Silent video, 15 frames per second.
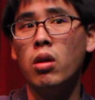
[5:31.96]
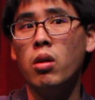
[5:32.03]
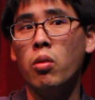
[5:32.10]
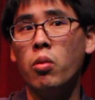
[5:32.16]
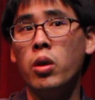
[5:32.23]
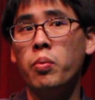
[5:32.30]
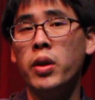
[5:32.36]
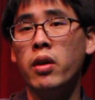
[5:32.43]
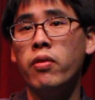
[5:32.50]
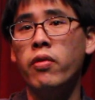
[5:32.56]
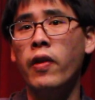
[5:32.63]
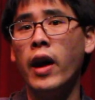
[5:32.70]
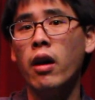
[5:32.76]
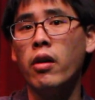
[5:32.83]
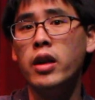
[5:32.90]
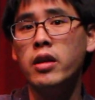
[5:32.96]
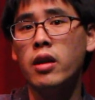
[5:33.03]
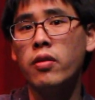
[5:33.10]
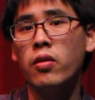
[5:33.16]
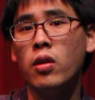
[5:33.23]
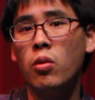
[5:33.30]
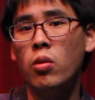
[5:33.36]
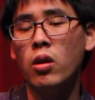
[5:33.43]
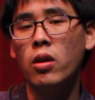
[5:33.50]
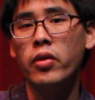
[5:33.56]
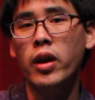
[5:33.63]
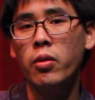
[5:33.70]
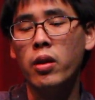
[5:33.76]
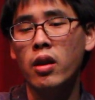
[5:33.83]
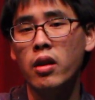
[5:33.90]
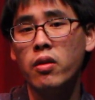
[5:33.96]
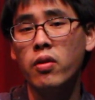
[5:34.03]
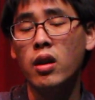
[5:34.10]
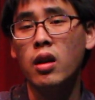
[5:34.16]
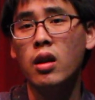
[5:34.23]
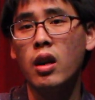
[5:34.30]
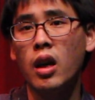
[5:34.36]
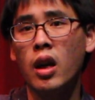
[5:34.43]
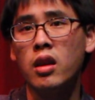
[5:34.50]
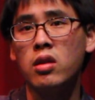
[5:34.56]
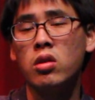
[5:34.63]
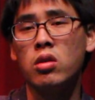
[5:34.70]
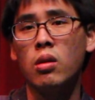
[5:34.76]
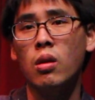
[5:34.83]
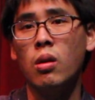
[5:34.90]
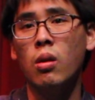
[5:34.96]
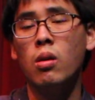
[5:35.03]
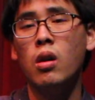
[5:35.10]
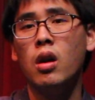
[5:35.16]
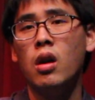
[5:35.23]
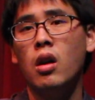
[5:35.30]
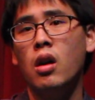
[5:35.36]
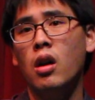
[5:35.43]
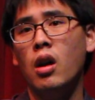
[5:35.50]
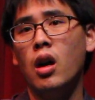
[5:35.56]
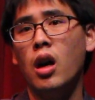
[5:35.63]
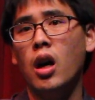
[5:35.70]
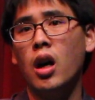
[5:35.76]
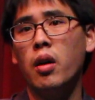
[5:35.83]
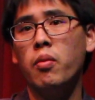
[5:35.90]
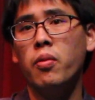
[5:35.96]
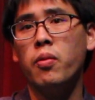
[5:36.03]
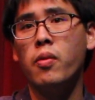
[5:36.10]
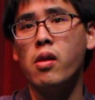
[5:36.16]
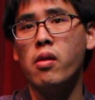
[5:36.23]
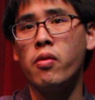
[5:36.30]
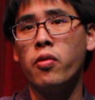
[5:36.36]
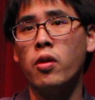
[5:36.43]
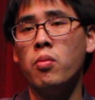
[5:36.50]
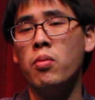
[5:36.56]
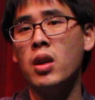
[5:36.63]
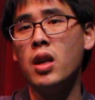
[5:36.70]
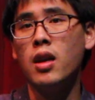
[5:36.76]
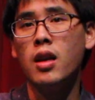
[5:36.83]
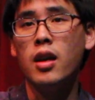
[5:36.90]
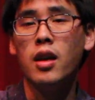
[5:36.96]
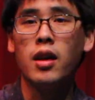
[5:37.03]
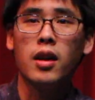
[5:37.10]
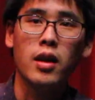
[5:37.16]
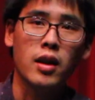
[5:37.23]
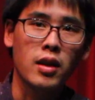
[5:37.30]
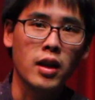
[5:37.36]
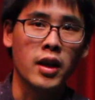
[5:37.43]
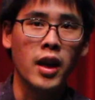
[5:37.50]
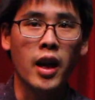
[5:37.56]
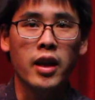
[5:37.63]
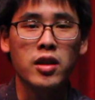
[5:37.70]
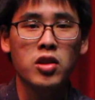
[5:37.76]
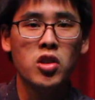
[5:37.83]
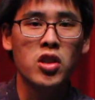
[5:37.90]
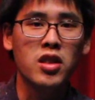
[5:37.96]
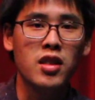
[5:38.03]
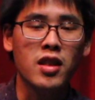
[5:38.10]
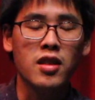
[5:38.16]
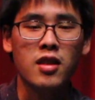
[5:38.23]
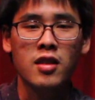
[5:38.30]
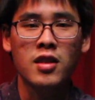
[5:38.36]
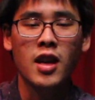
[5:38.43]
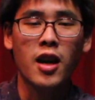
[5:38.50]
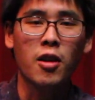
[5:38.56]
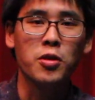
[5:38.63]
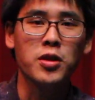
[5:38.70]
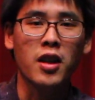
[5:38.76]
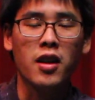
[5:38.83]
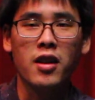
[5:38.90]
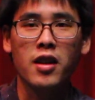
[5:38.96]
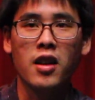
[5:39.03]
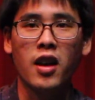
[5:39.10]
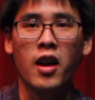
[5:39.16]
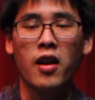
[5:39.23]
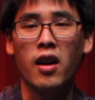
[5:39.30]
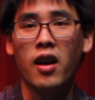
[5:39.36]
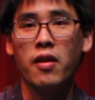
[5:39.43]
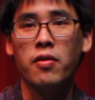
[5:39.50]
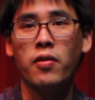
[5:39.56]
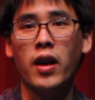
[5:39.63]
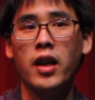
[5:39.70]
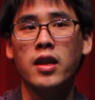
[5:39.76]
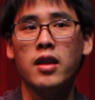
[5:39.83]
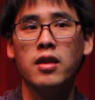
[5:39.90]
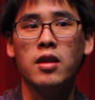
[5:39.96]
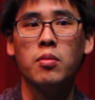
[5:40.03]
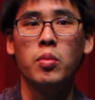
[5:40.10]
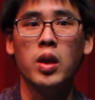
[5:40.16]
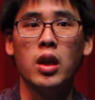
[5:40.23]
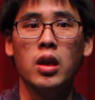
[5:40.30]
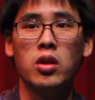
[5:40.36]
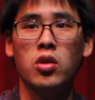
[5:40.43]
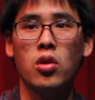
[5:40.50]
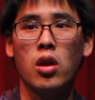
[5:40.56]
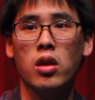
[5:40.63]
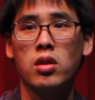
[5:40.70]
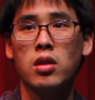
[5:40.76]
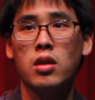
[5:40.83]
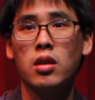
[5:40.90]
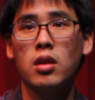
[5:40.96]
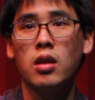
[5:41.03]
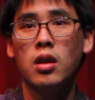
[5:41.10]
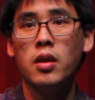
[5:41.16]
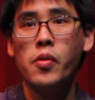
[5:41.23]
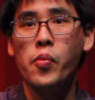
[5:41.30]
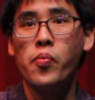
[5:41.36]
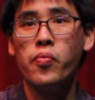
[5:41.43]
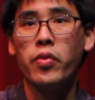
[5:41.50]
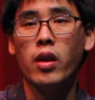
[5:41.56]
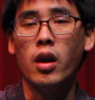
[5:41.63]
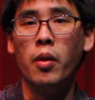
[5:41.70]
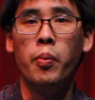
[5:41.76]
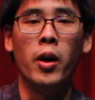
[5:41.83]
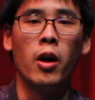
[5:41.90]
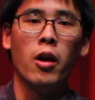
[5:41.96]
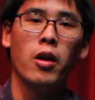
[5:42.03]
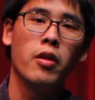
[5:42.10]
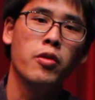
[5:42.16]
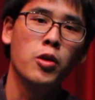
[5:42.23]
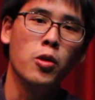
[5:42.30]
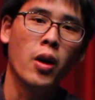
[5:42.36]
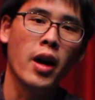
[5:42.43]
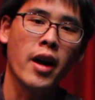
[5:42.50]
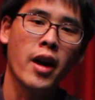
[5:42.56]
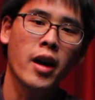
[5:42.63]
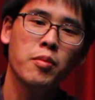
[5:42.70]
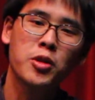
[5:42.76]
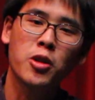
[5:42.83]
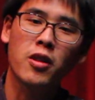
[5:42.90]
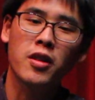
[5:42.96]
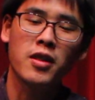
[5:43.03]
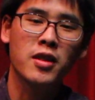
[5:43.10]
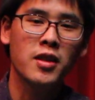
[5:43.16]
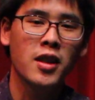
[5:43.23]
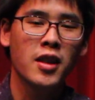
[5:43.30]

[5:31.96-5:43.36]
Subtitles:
would be a very different world that we live in. And so for me, again, as cheesy as it sounds, I find it to be just a part of who I am. So